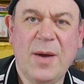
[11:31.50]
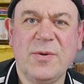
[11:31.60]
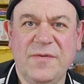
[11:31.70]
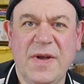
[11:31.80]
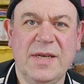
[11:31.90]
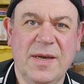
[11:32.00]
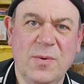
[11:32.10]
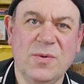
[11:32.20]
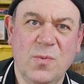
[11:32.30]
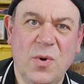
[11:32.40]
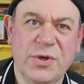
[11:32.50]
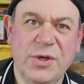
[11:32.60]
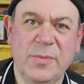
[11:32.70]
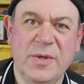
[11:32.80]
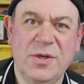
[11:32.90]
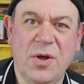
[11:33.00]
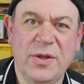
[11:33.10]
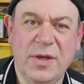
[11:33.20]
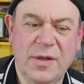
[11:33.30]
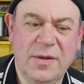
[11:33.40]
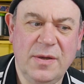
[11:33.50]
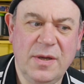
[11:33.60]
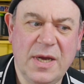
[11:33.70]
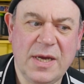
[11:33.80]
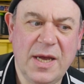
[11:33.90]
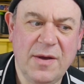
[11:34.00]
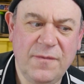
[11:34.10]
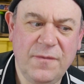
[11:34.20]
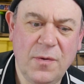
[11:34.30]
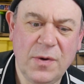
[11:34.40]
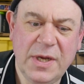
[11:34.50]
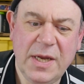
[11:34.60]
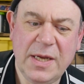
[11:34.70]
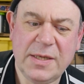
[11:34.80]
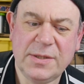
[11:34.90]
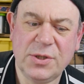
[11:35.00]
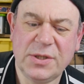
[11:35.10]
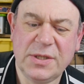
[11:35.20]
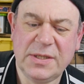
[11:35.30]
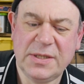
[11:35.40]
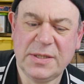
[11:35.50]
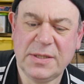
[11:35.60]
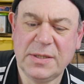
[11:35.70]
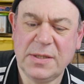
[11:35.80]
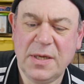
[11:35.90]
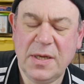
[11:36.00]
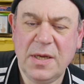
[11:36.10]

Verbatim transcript: I was finding I wasn't watching them. It's not that I can't afford it, it's just it's